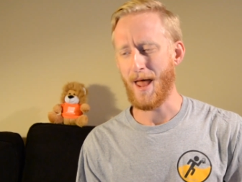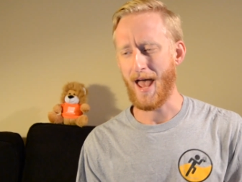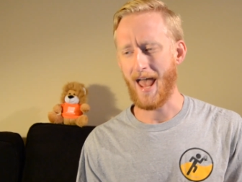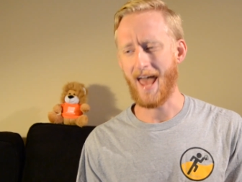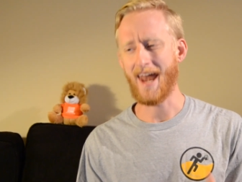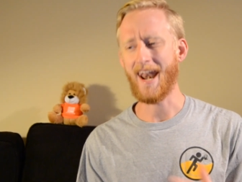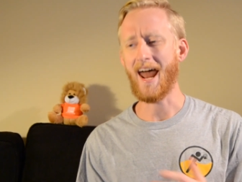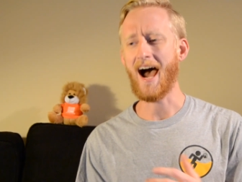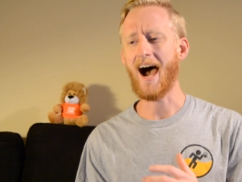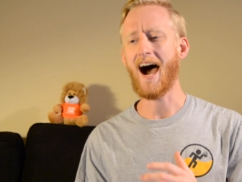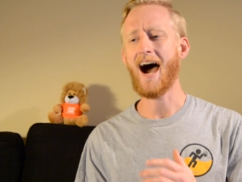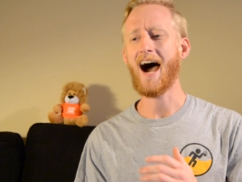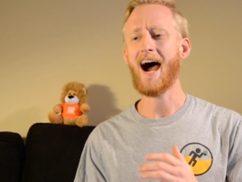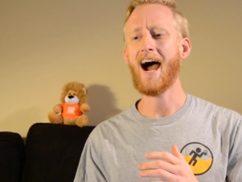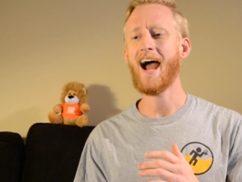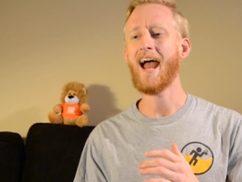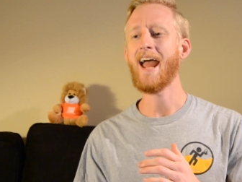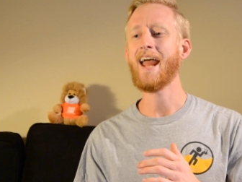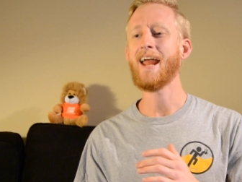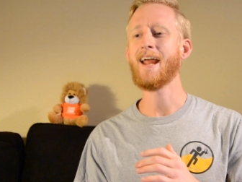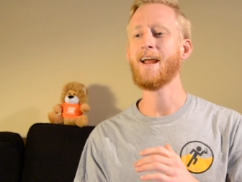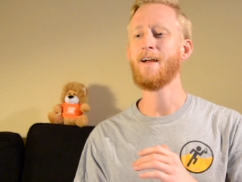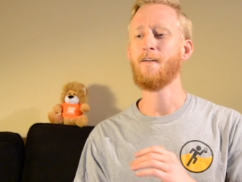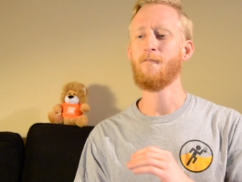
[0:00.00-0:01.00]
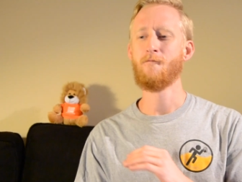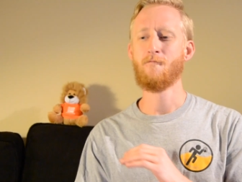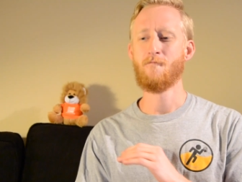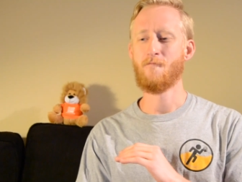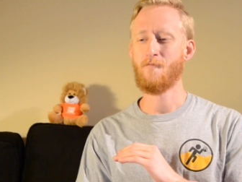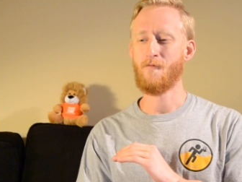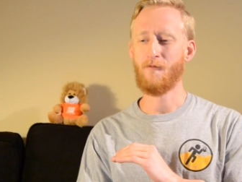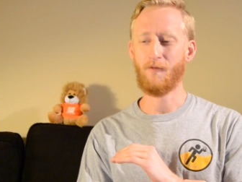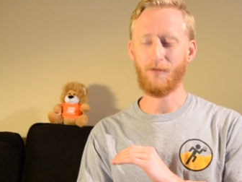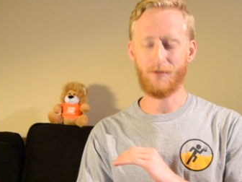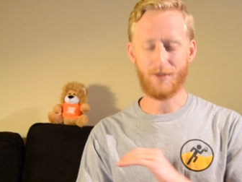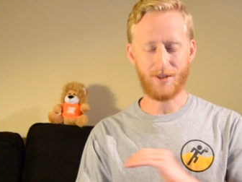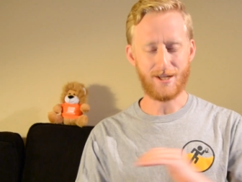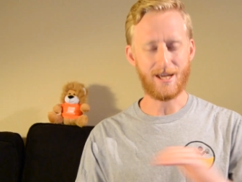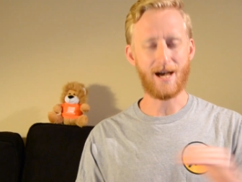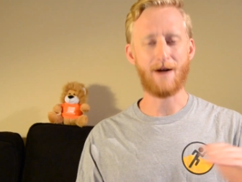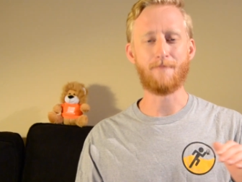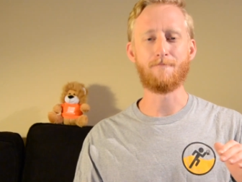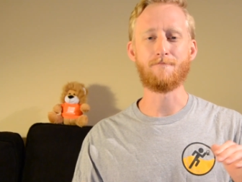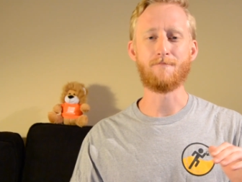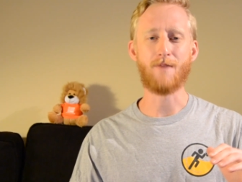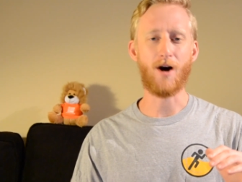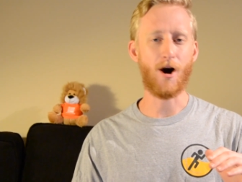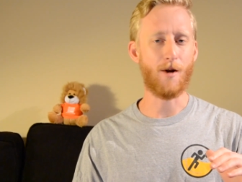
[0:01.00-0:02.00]
And I the
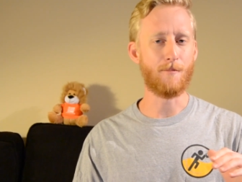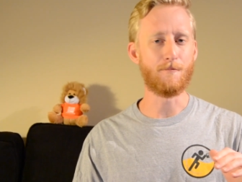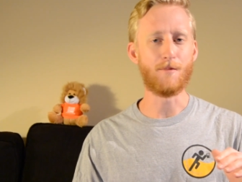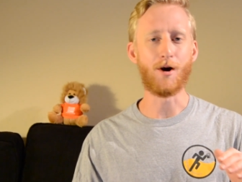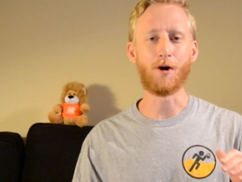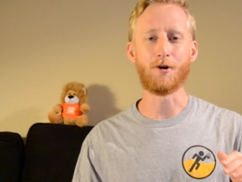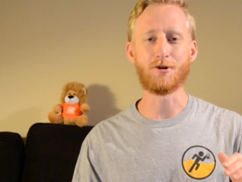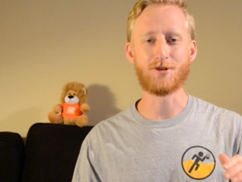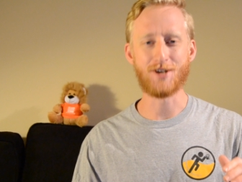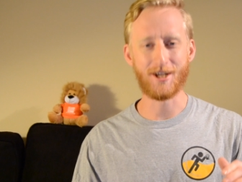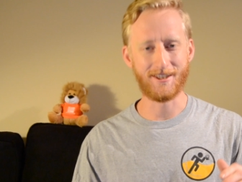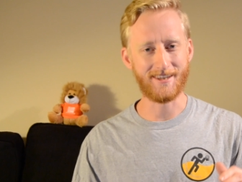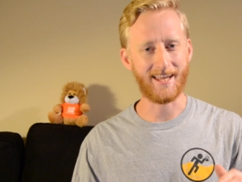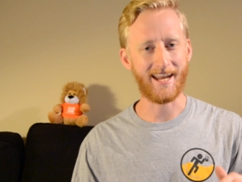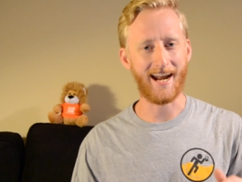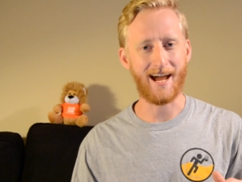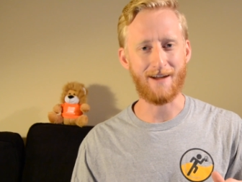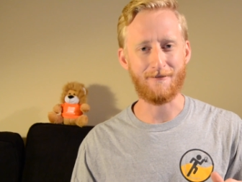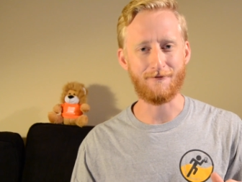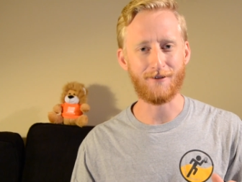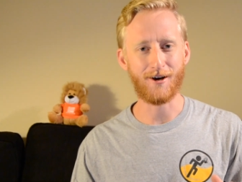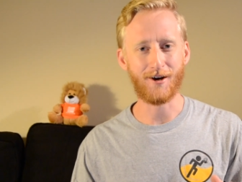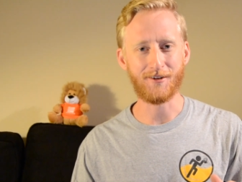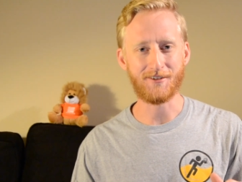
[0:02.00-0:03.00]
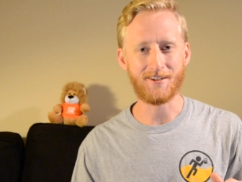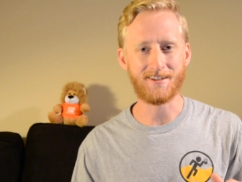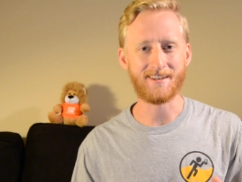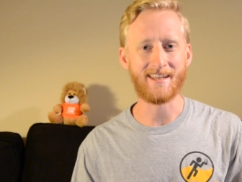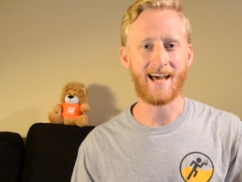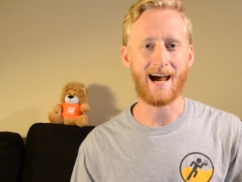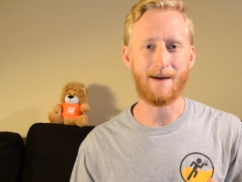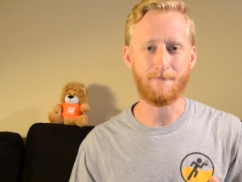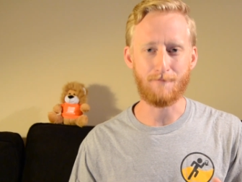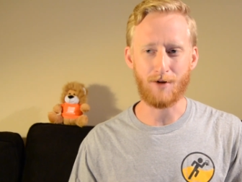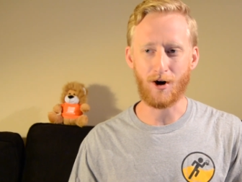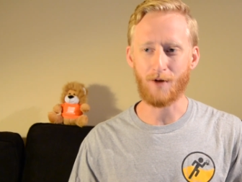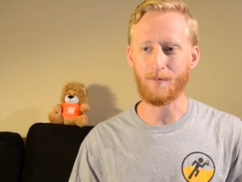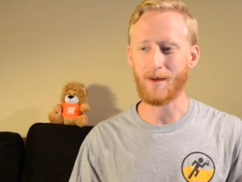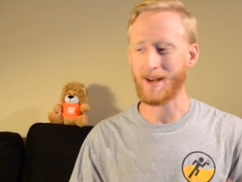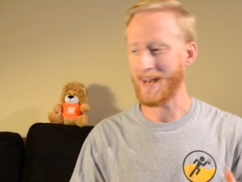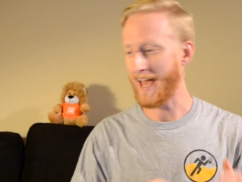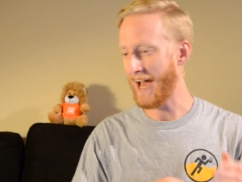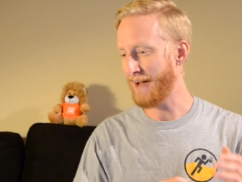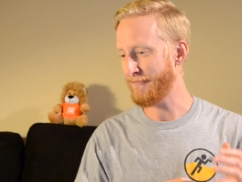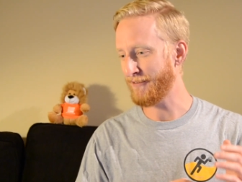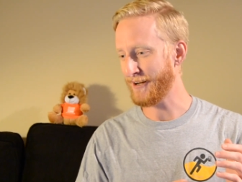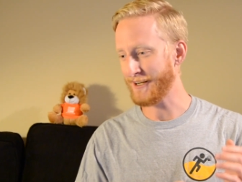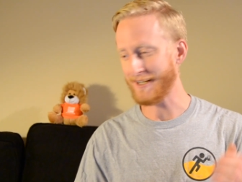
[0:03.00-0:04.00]
um, emotion that I felt in that moment,
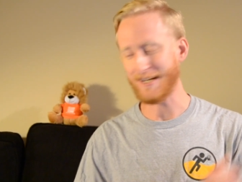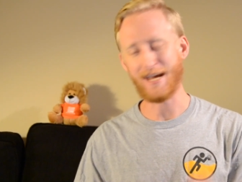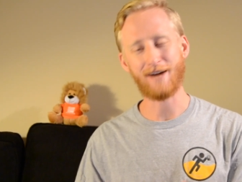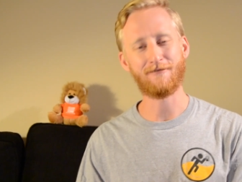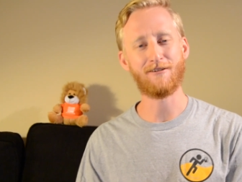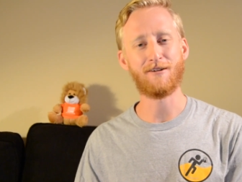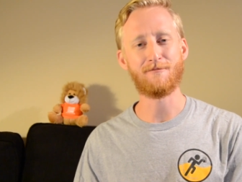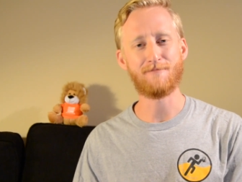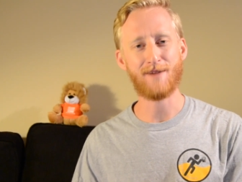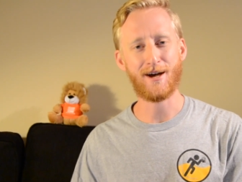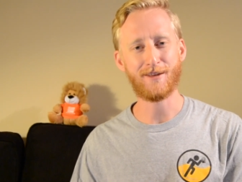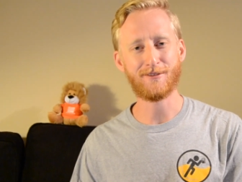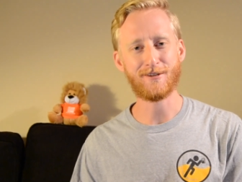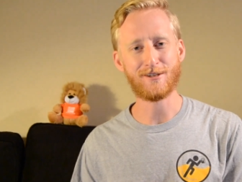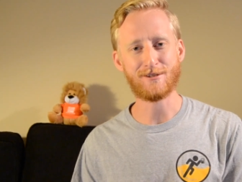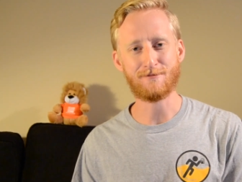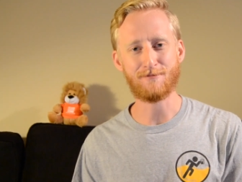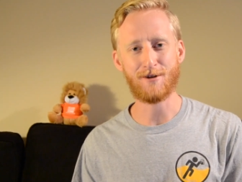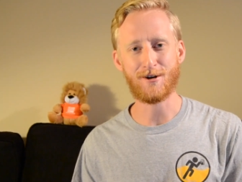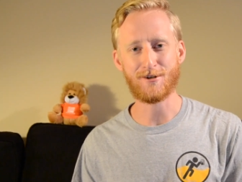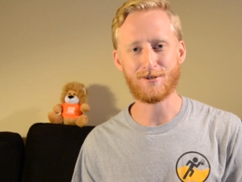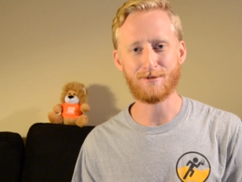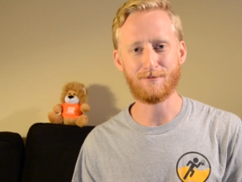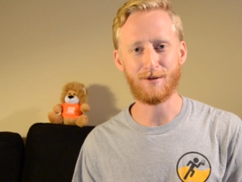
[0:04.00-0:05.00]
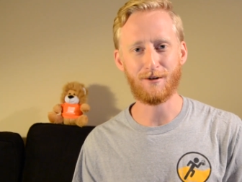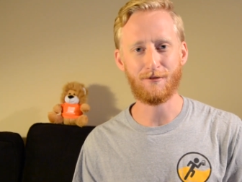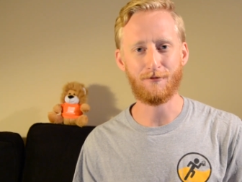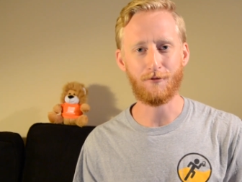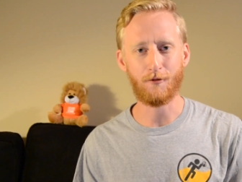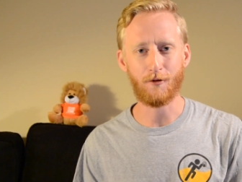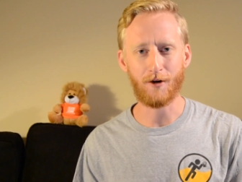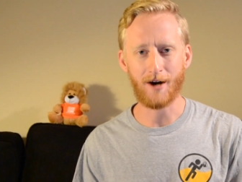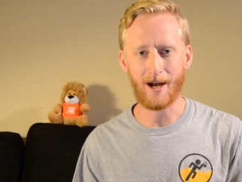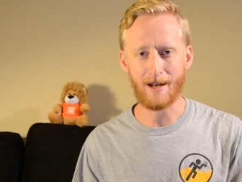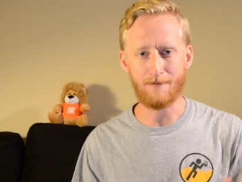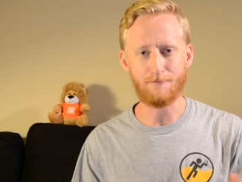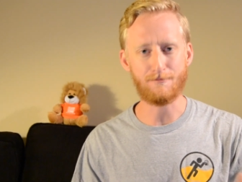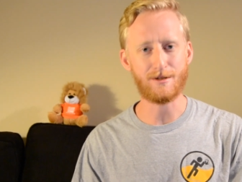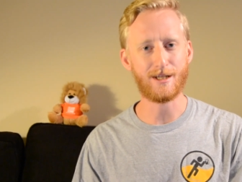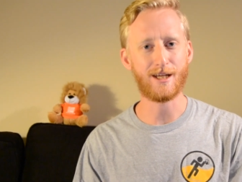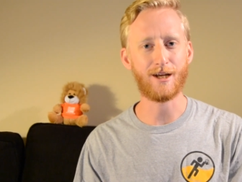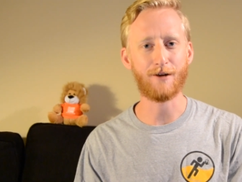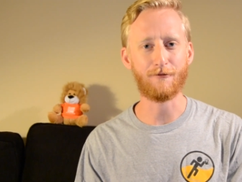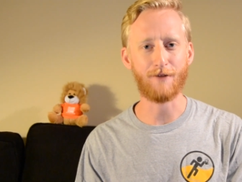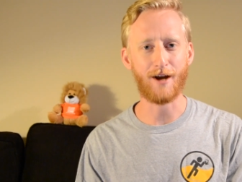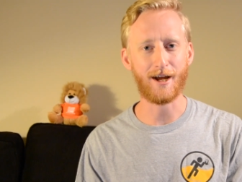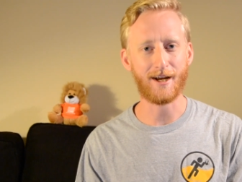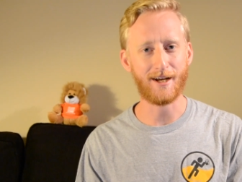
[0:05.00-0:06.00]
having never met this person before and
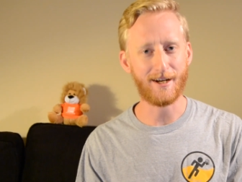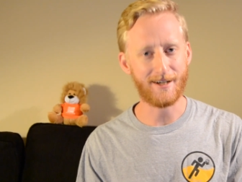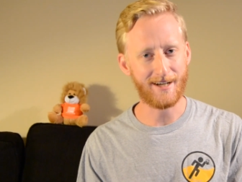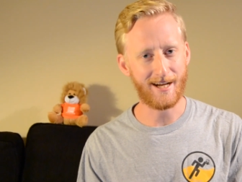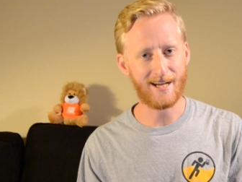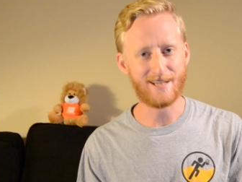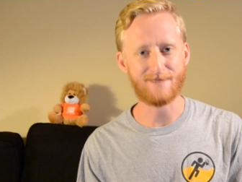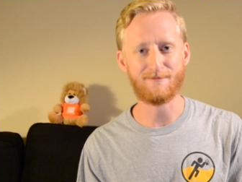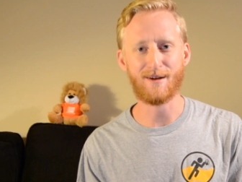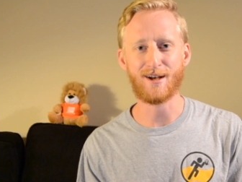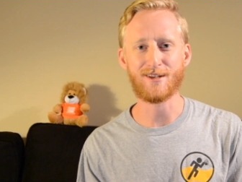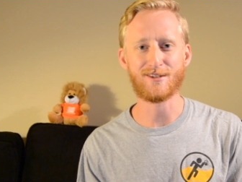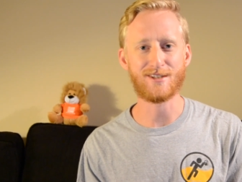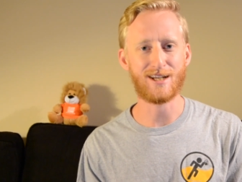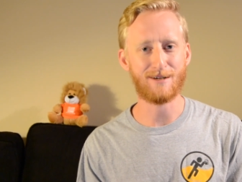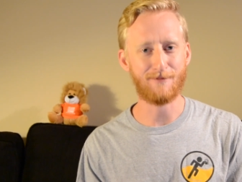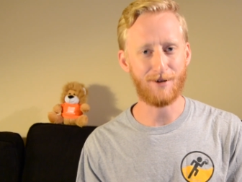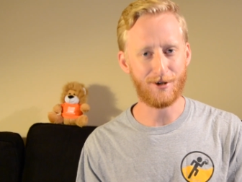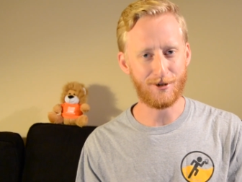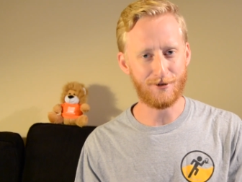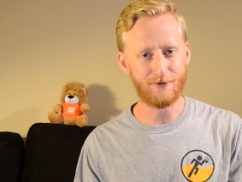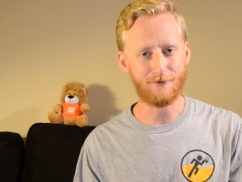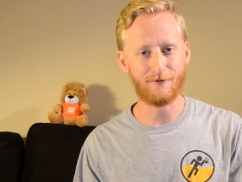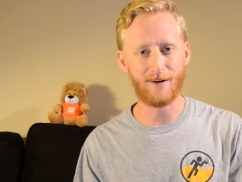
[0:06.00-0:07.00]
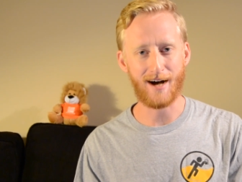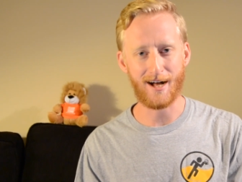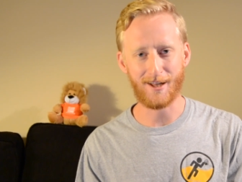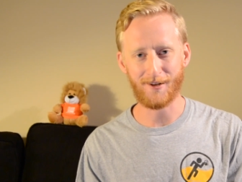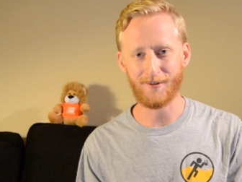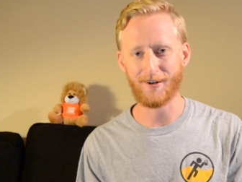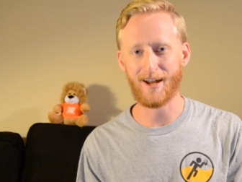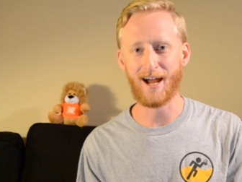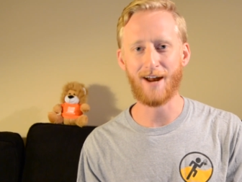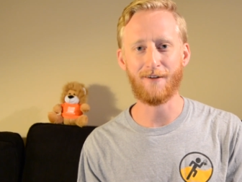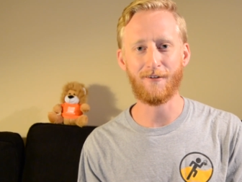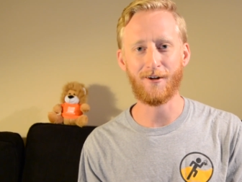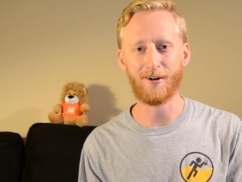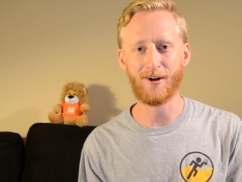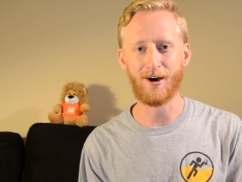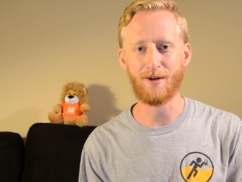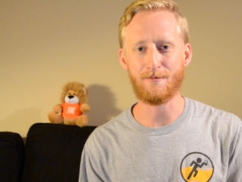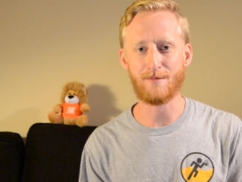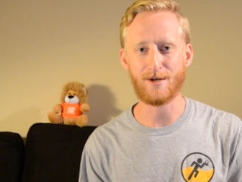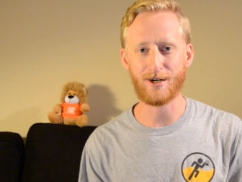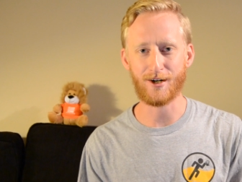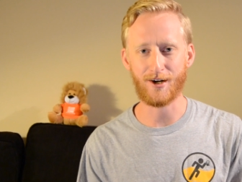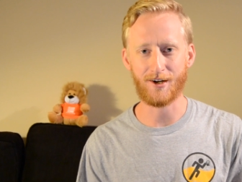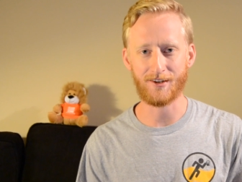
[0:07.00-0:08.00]
being recognized by someone who followed I Run
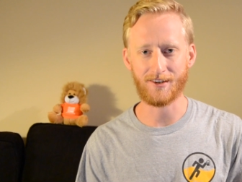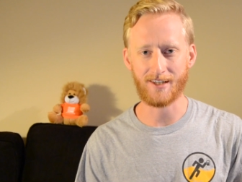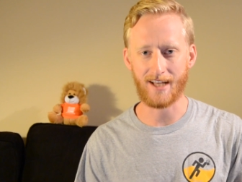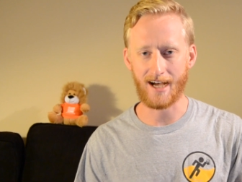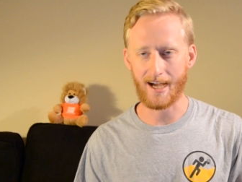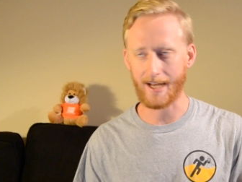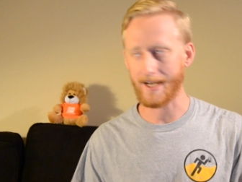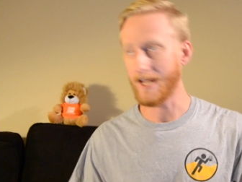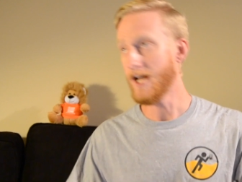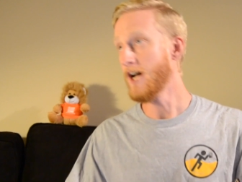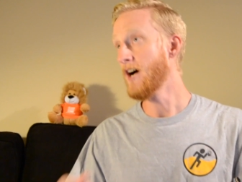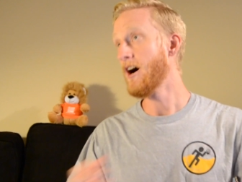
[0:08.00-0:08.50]
on Beer online,